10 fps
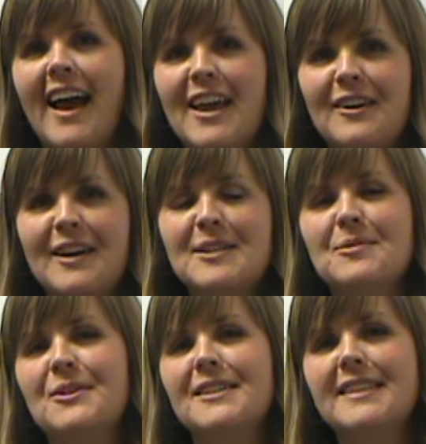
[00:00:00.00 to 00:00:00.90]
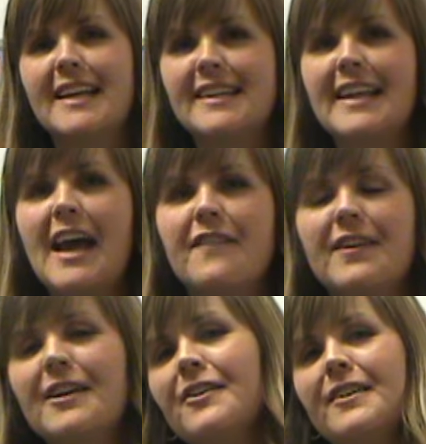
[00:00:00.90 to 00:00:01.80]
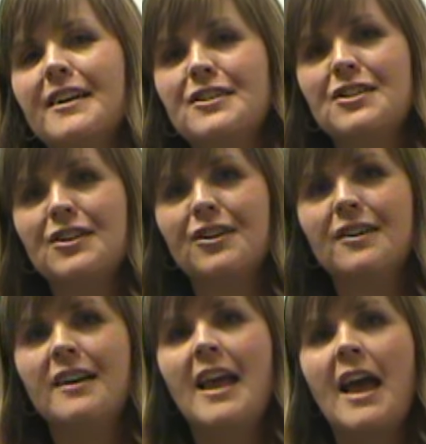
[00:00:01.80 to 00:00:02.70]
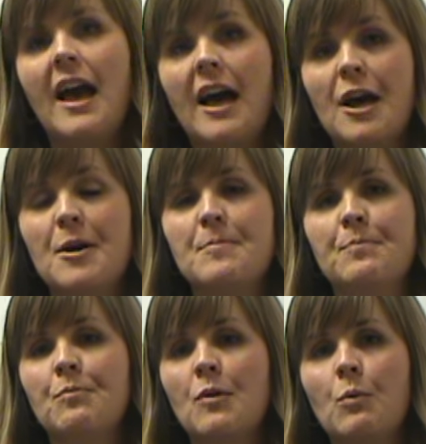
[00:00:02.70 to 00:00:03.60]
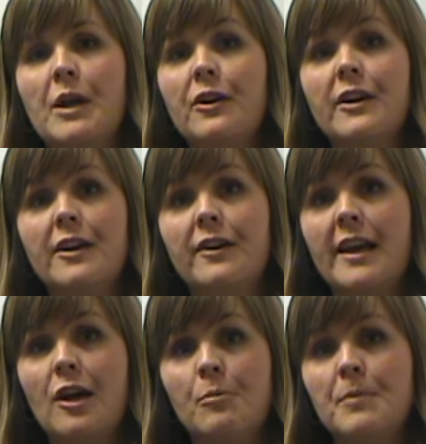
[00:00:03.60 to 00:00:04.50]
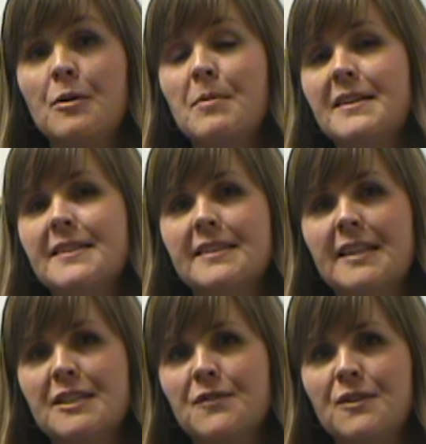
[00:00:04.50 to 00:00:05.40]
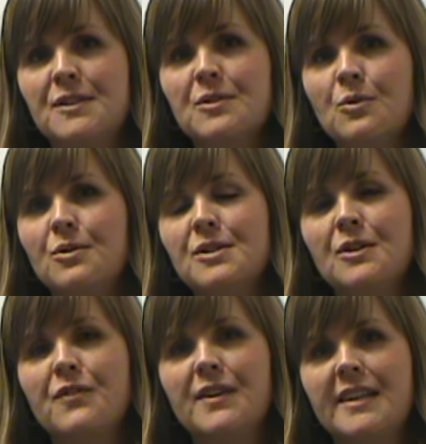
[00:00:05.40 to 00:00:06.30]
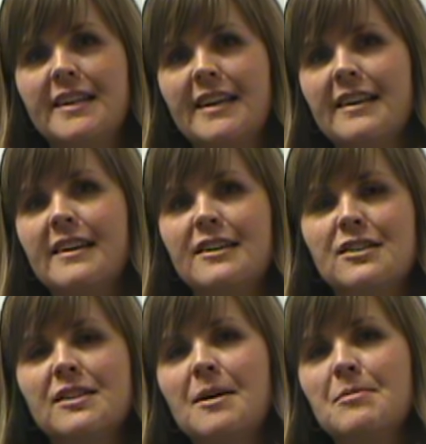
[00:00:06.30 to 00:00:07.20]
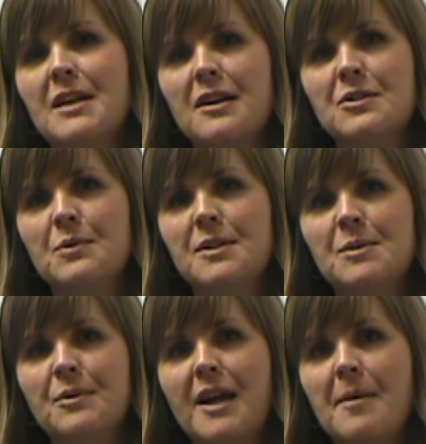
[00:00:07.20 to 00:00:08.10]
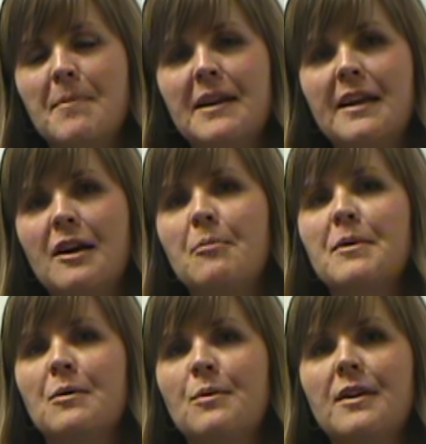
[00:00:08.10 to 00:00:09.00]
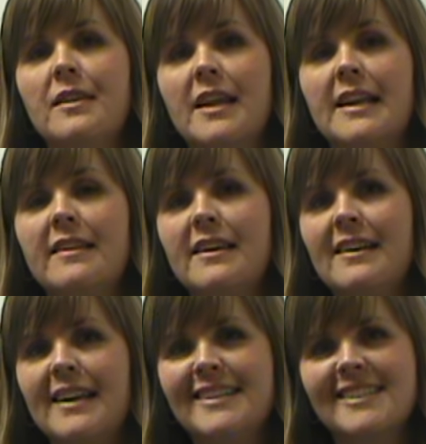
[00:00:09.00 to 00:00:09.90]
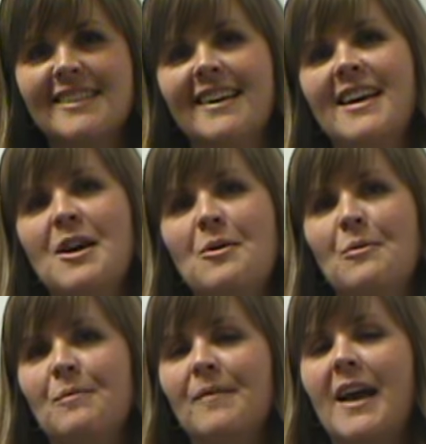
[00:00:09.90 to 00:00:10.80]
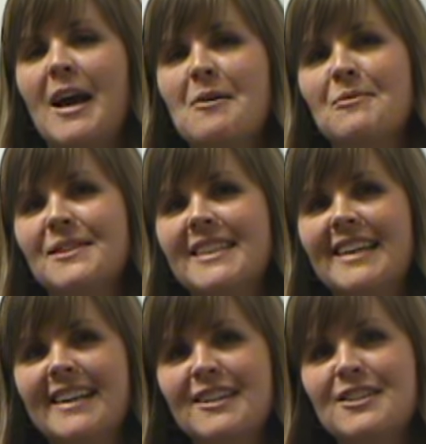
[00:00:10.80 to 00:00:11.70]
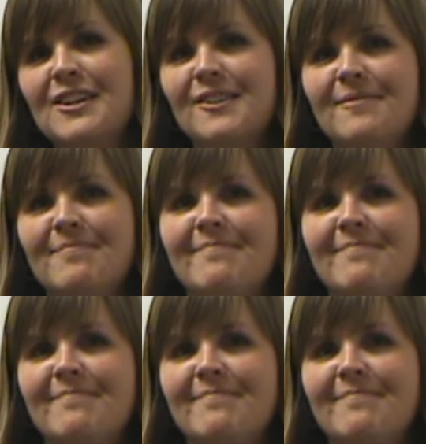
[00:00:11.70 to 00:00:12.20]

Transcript: Hi, you guys. We're excited to have you here next year. Um, we are here to help you be successful in school, so if you need anything, just come talk to us. We're happy to help you with anything you need. And um, we'll see you next year.